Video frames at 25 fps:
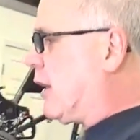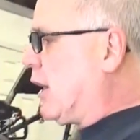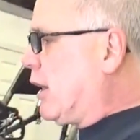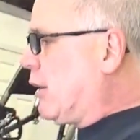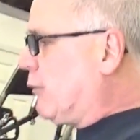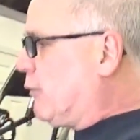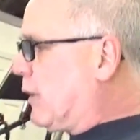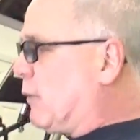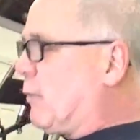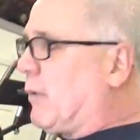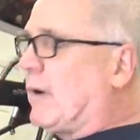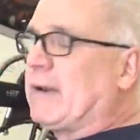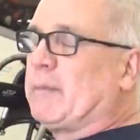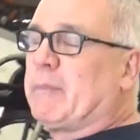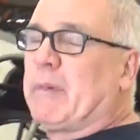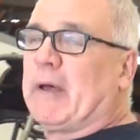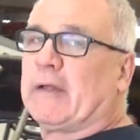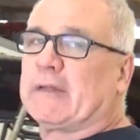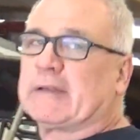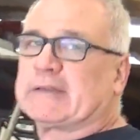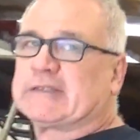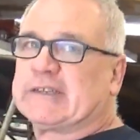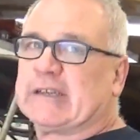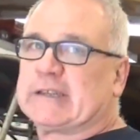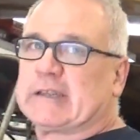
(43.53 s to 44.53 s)
we want to be
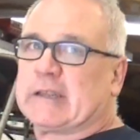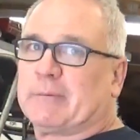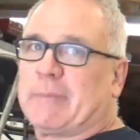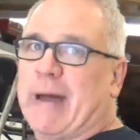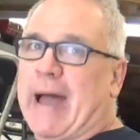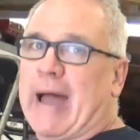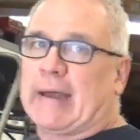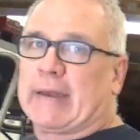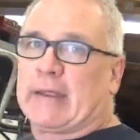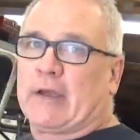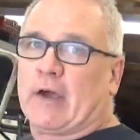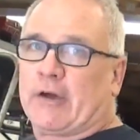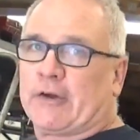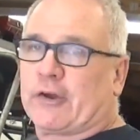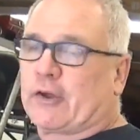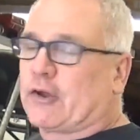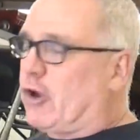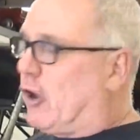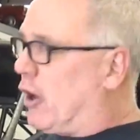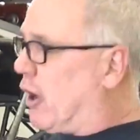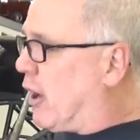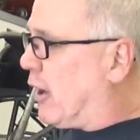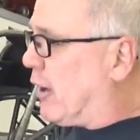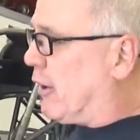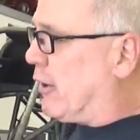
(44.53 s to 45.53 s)
able to sit the body on the
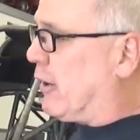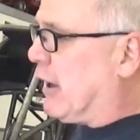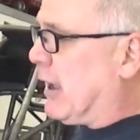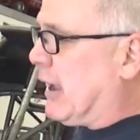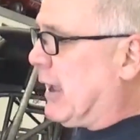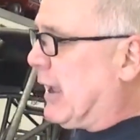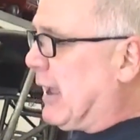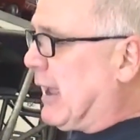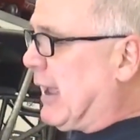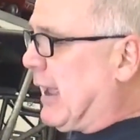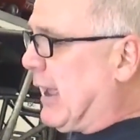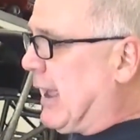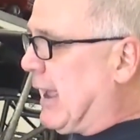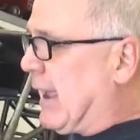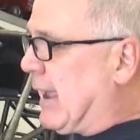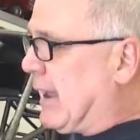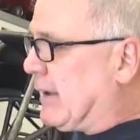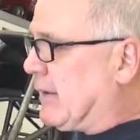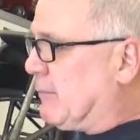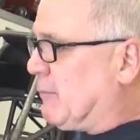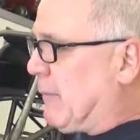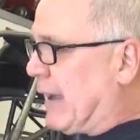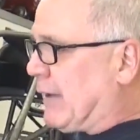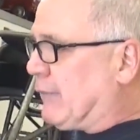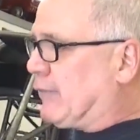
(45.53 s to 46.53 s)
car
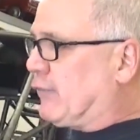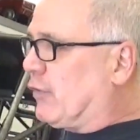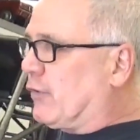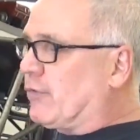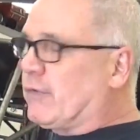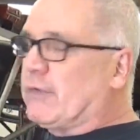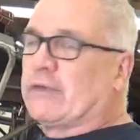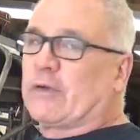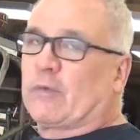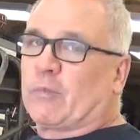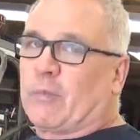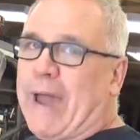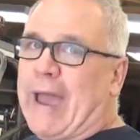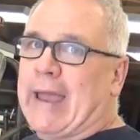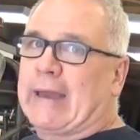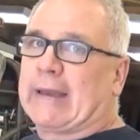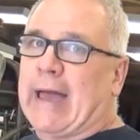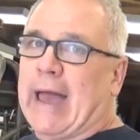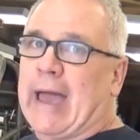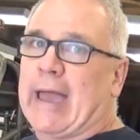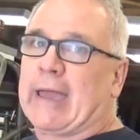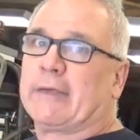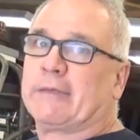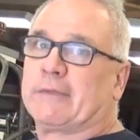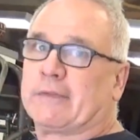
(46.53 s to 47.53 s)
and make sure that the ride
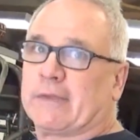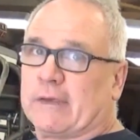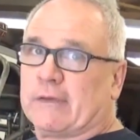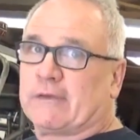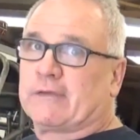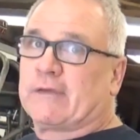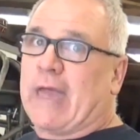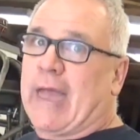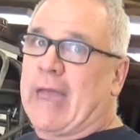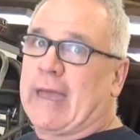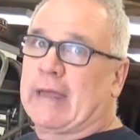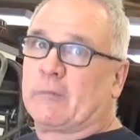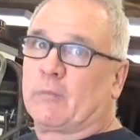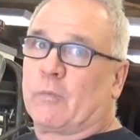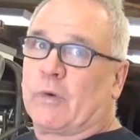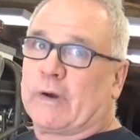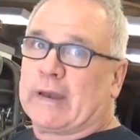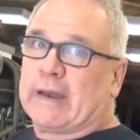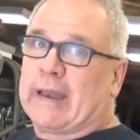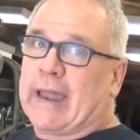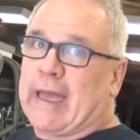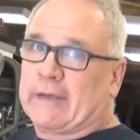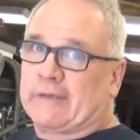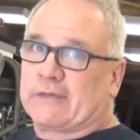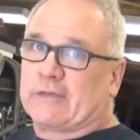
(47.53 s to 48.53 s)
height is at what
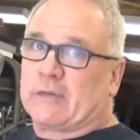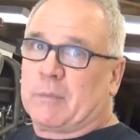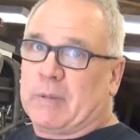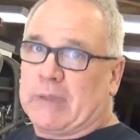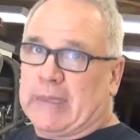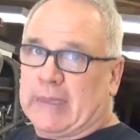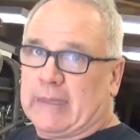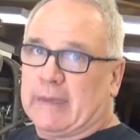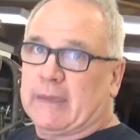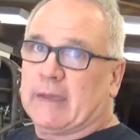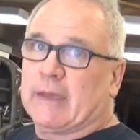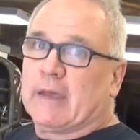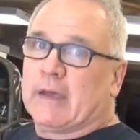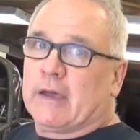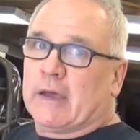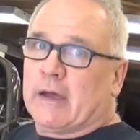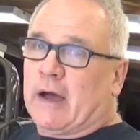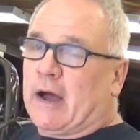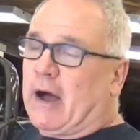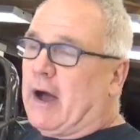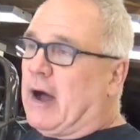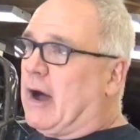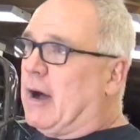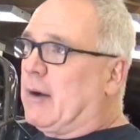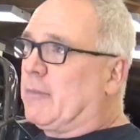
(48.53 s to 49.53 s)
it has to be,
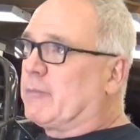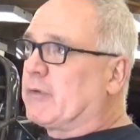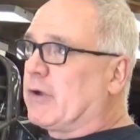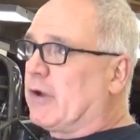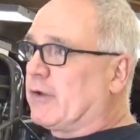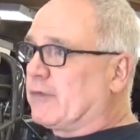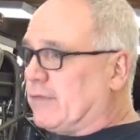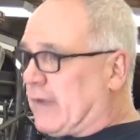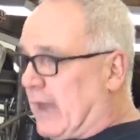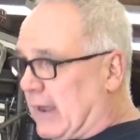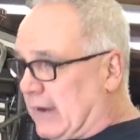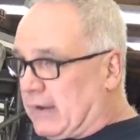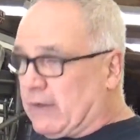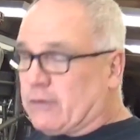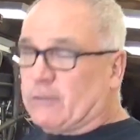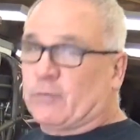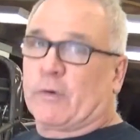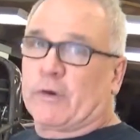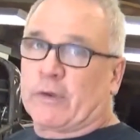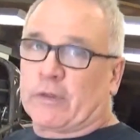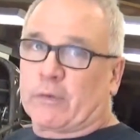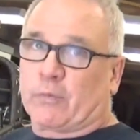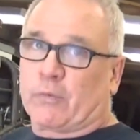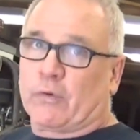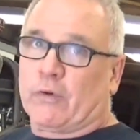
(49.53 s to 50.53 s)
because that is
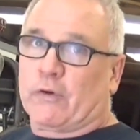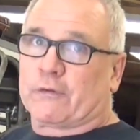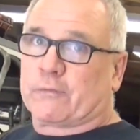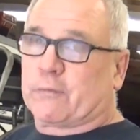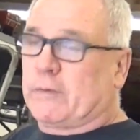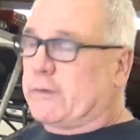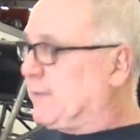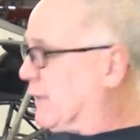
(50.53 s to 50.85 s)
one of the rules with